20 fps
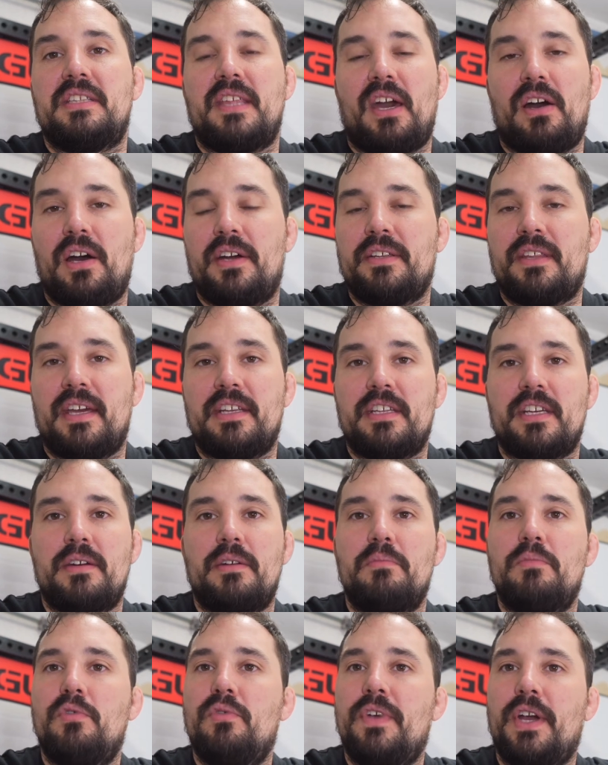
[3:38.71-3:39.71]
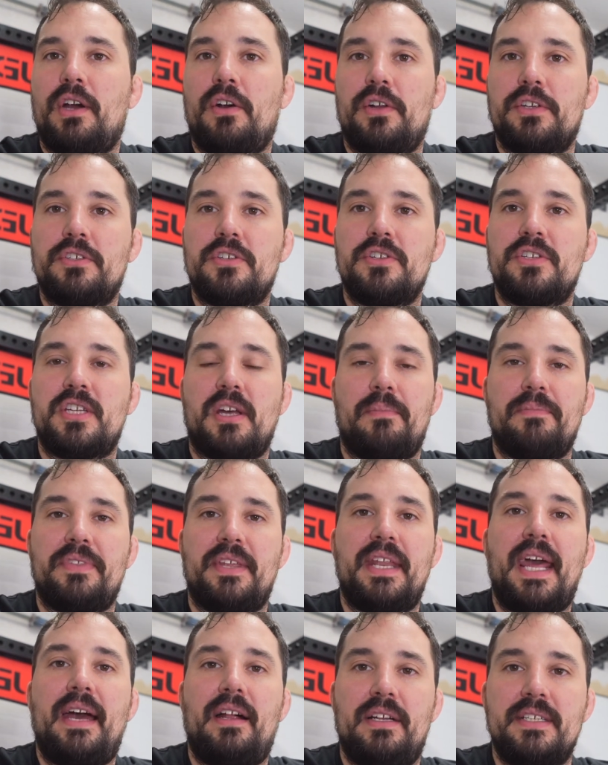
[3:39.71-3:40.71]
thought that they're moving on to
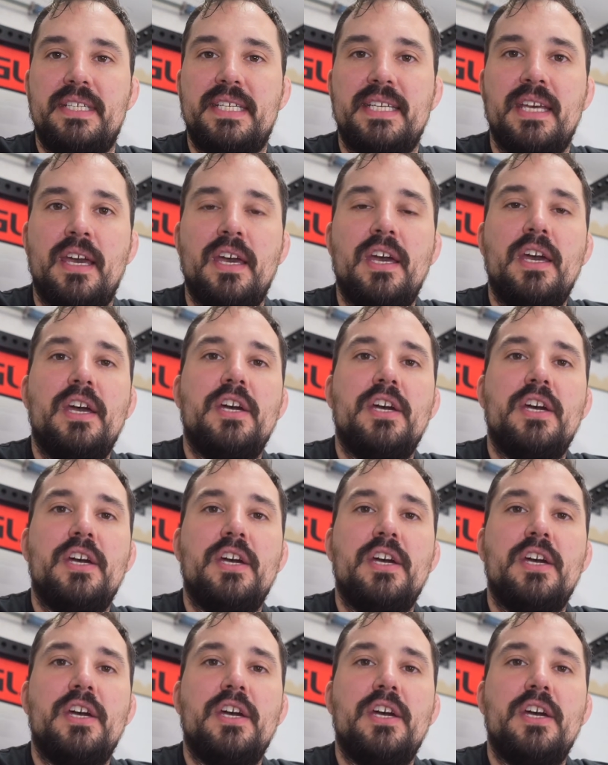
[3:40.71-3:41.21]
something else.